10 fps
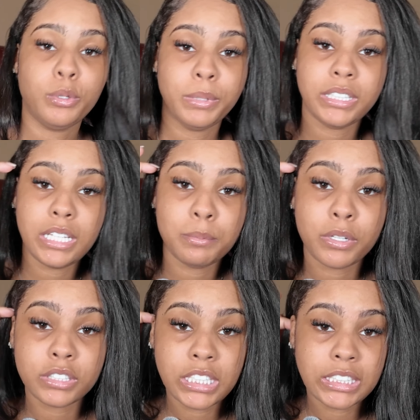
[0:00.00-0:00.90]
will be seeing
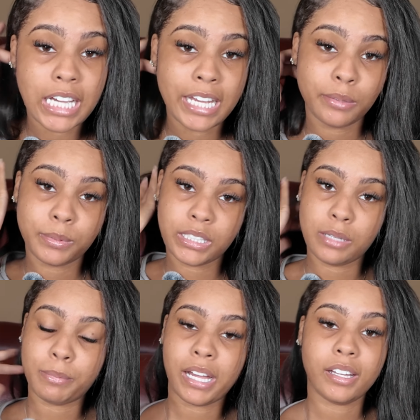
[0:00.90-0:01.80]
most of these items
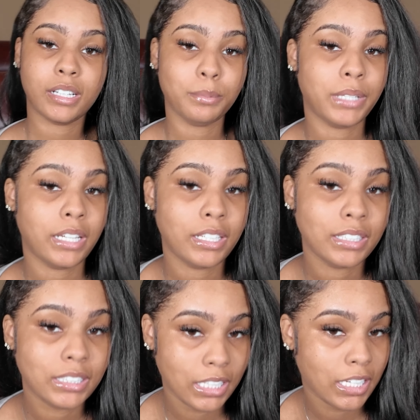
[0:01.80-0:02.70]
in my updated
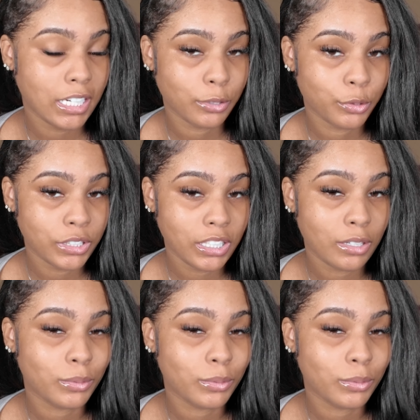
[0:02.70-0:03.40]
skincare routine,